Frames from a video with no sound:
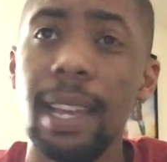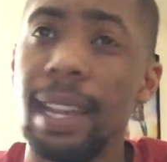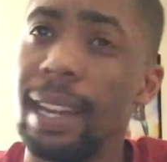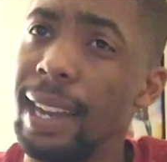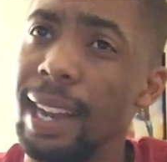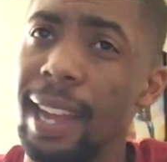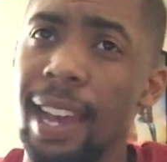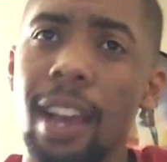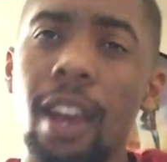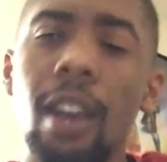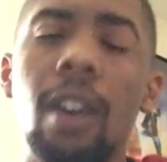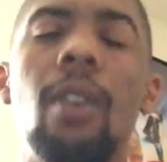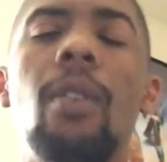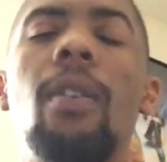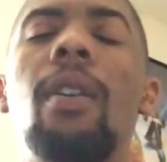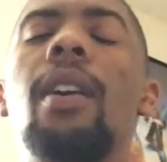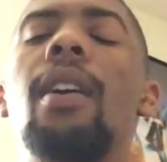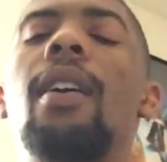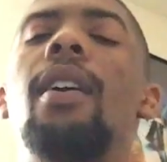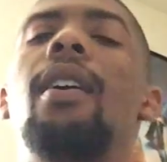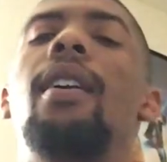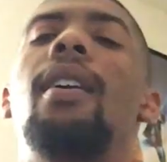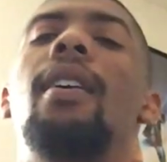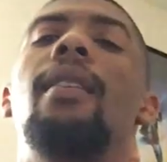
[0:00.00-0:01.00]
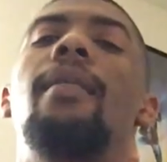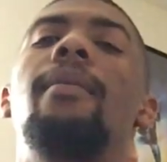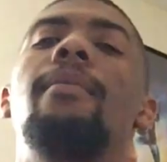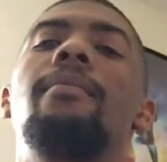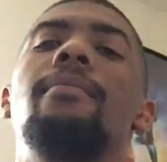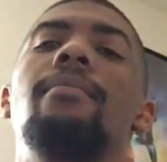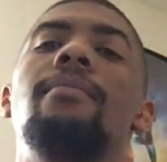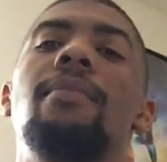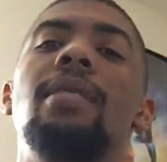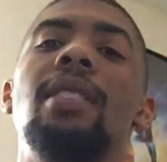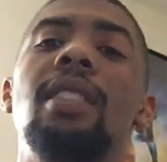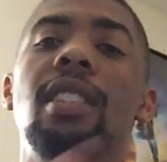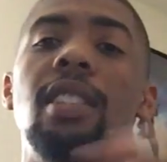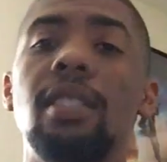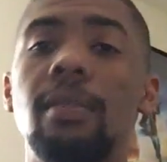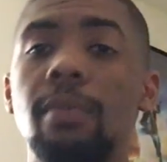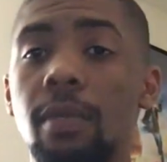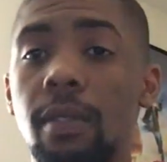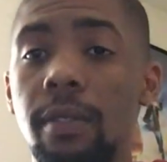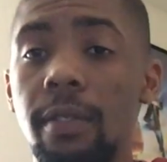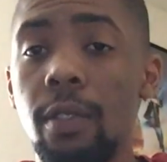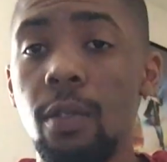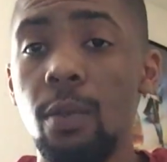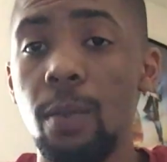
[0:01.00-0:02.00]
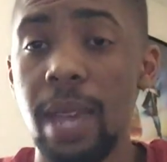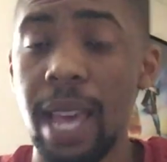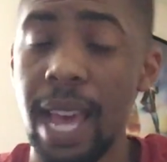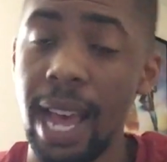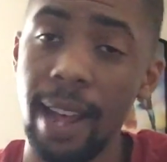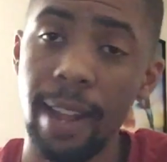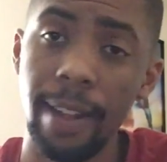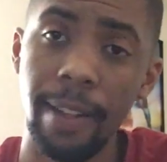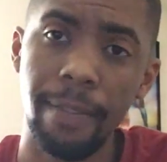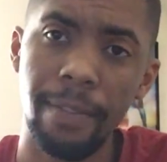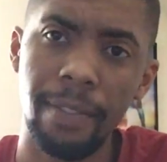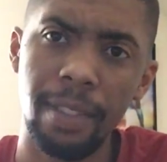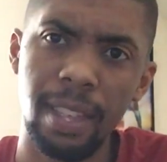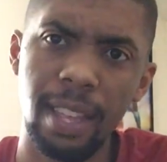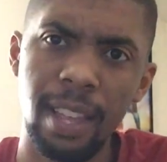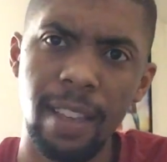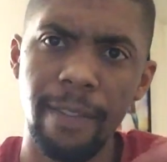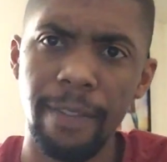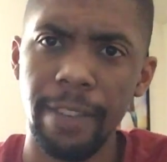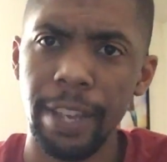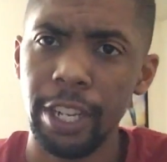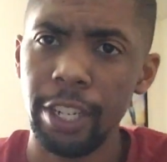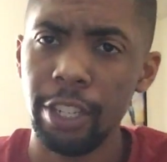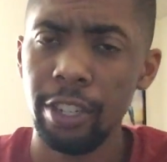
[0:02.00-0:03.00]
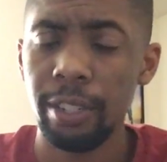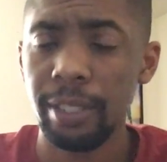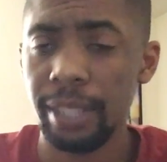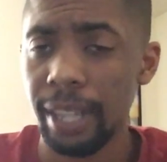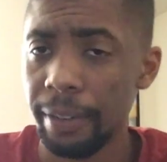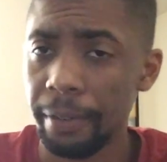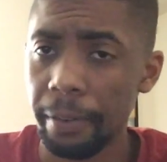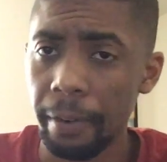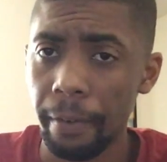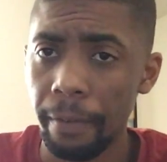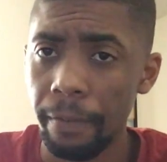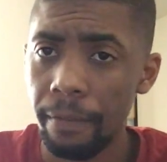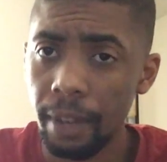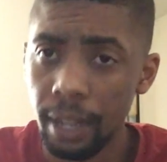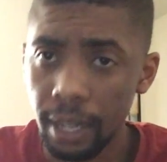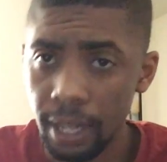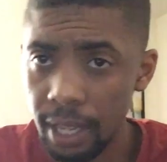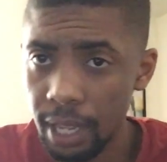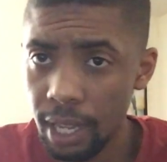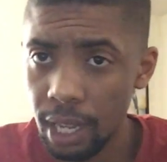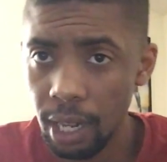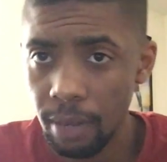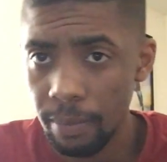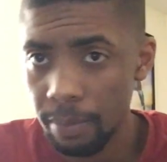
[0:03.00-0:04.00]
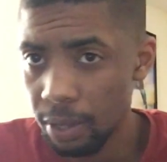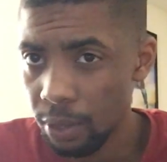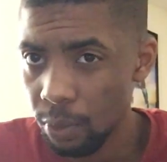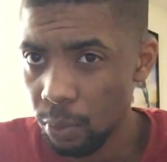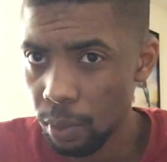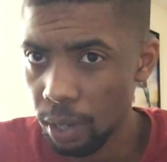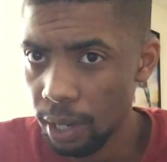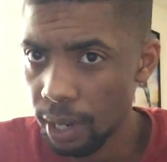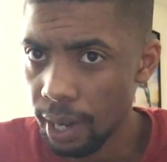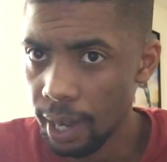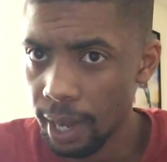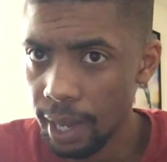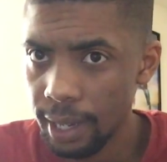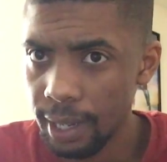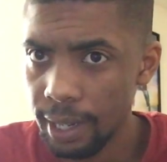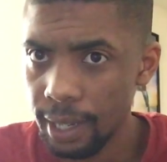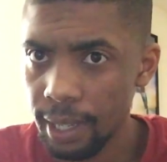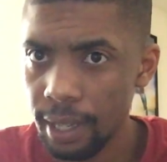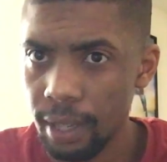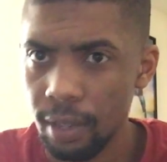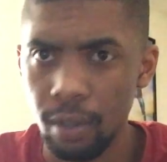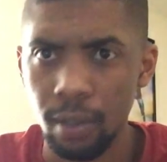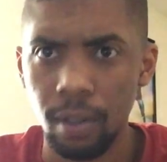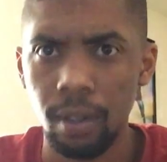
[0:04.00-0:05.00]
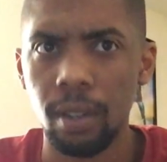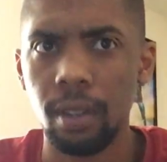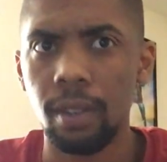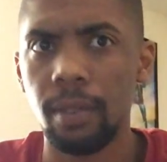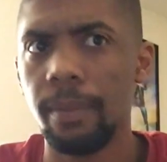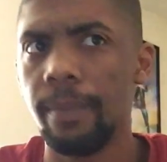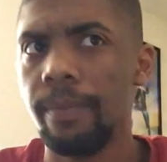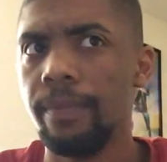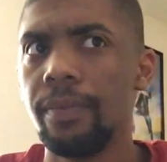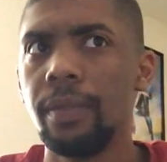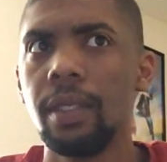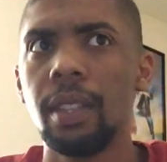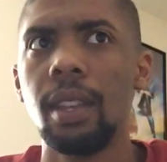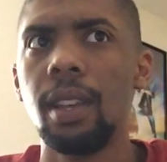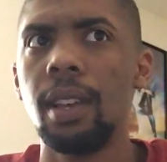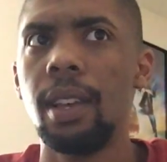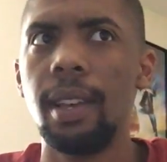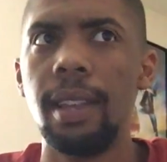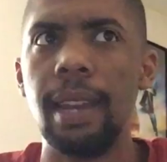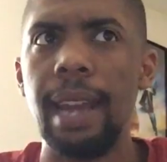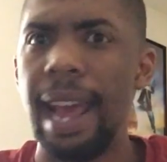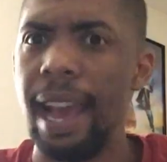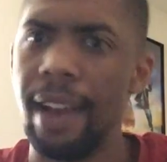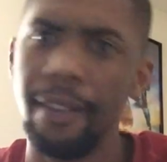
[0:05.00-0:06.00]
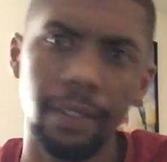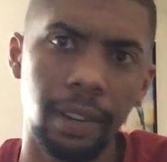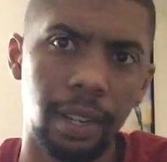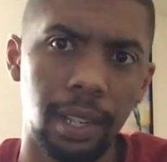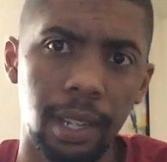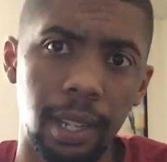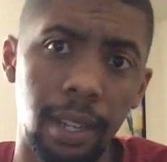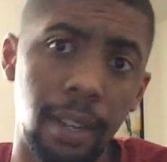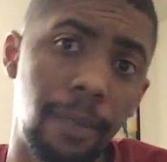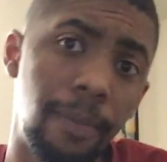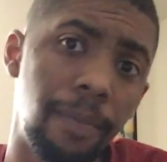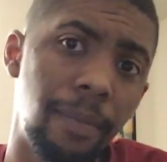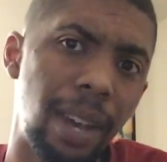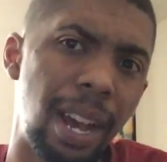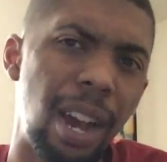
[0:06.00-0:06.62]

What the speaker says: Now, in this movie we have the Avengers after fucking up in Wakanda, or in Africa.